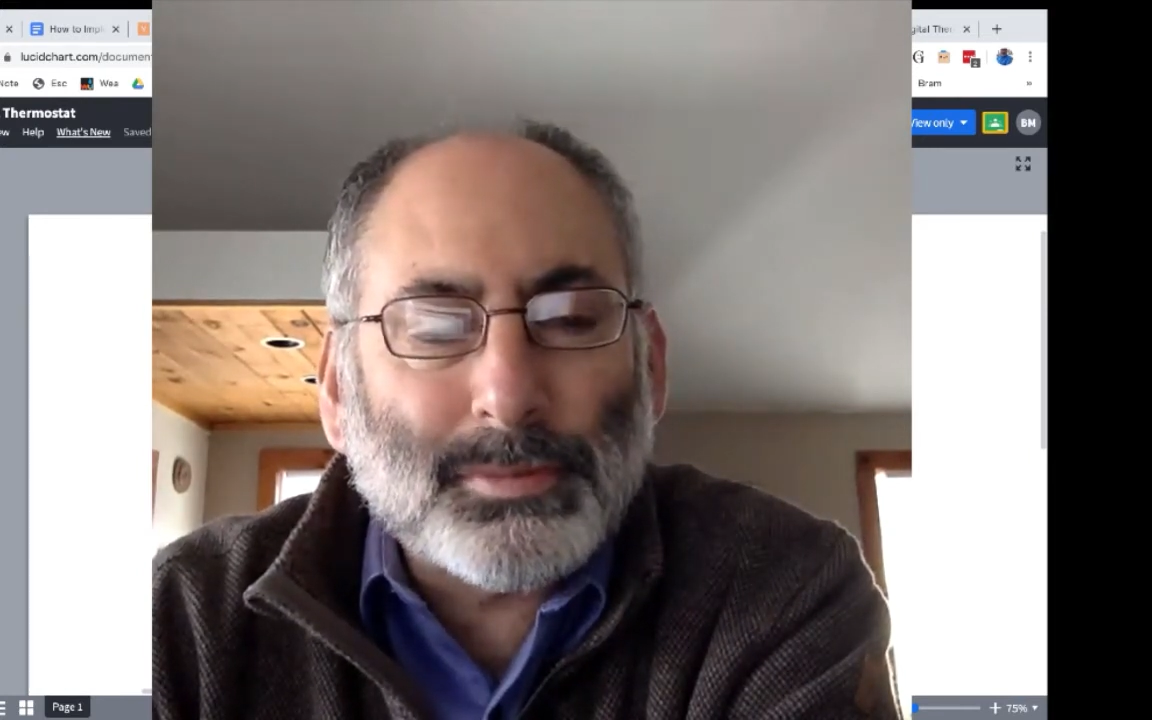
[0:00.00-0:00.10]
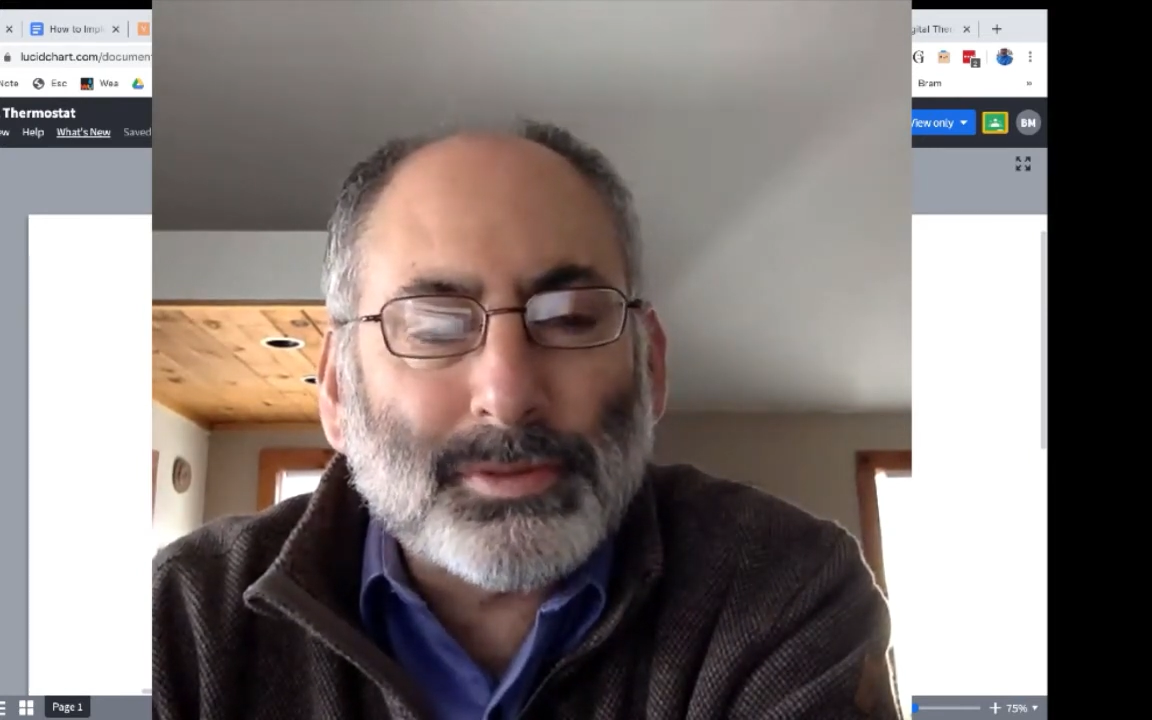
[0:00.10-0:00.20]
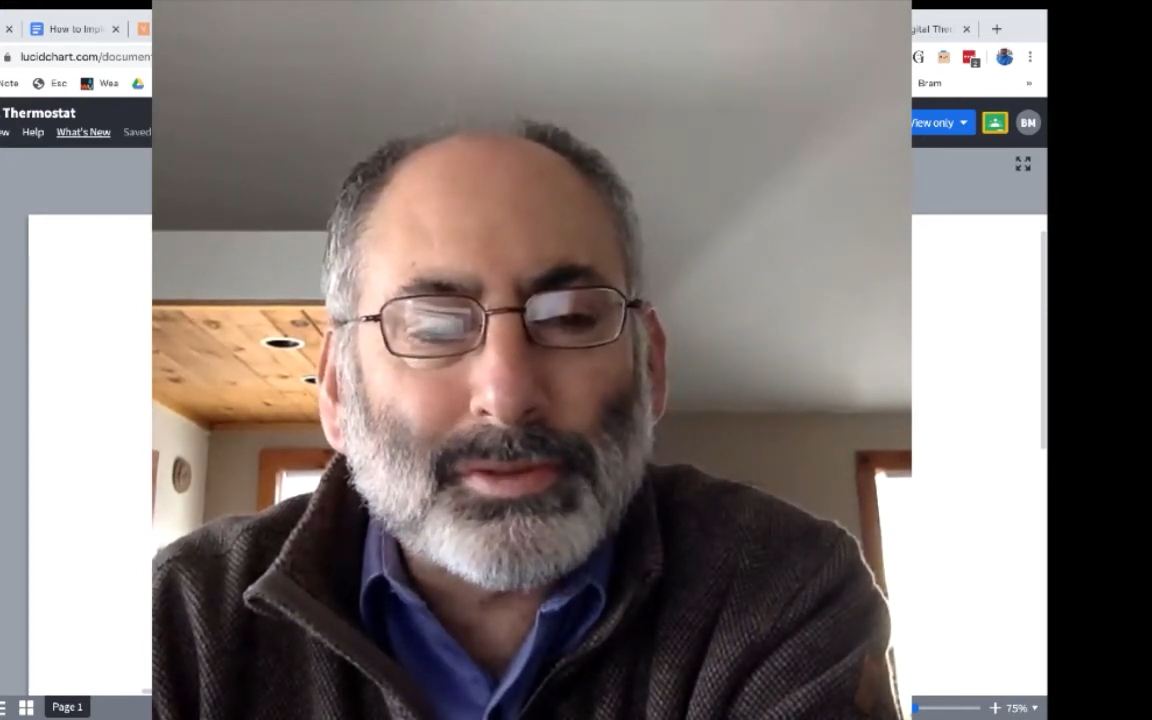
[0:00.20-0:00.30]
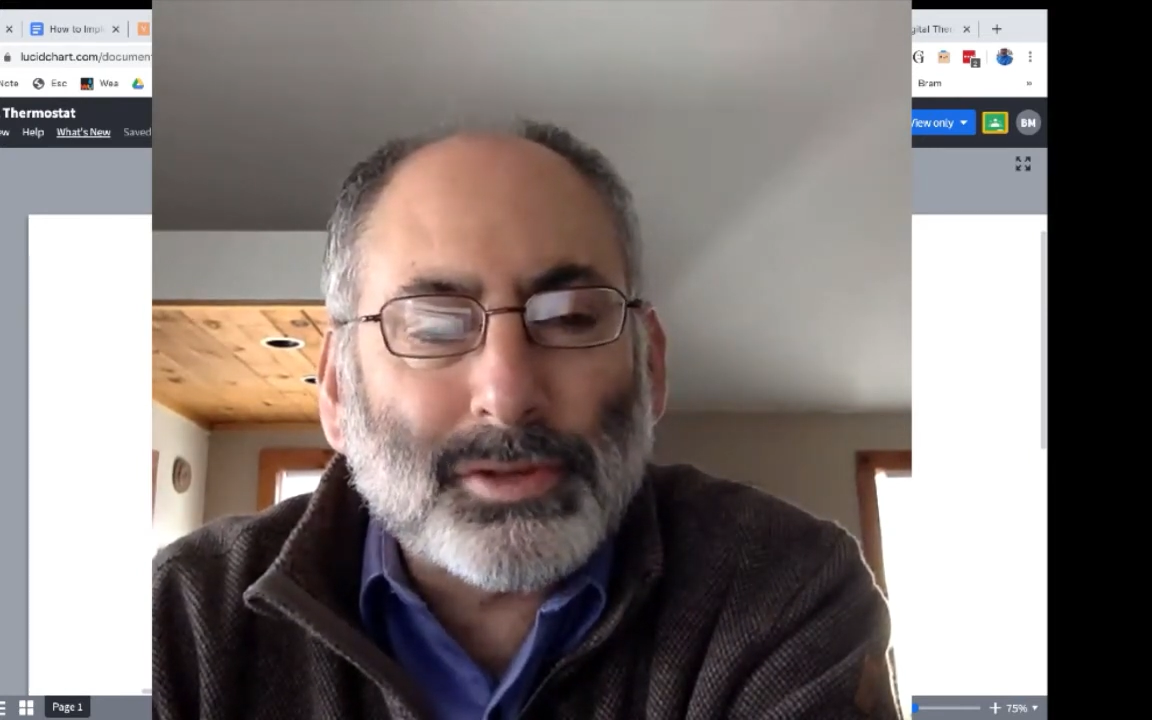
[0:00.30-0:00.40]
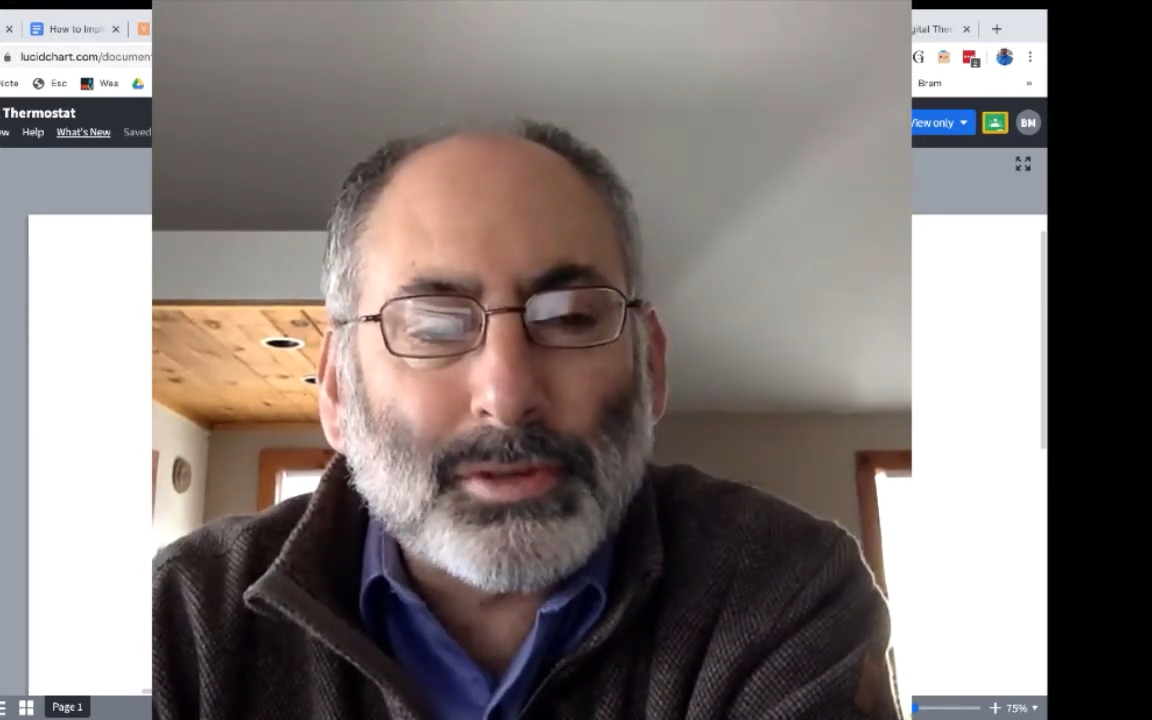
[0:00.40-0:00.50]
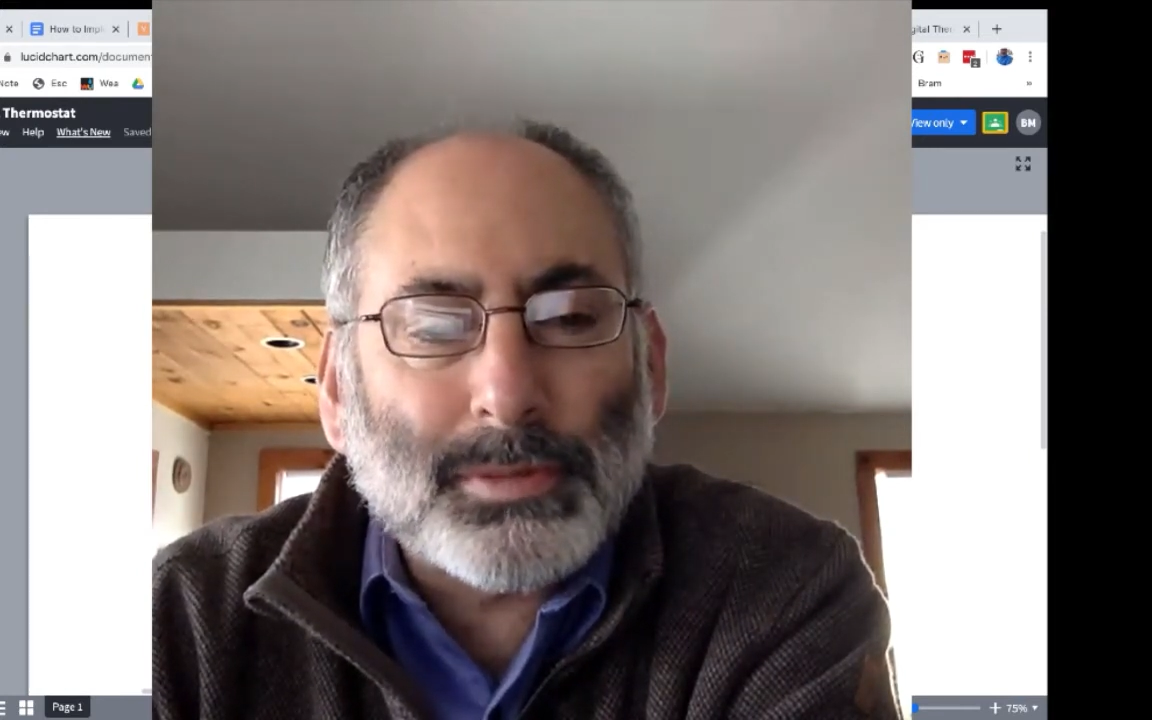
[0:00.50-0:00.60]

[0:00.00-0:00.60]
isn't going